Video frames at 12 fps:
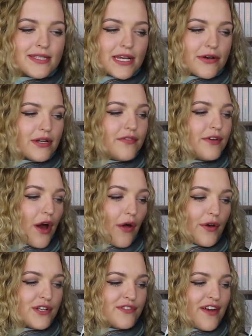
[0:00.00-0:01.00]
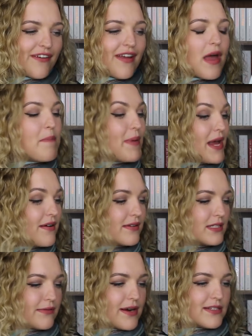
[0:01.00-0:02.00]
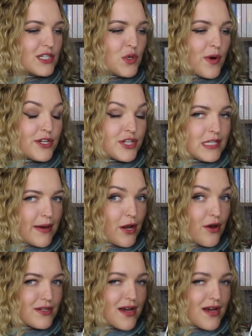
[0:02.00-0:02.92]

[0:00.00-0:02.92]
secretive girl whose very appearance raises questions about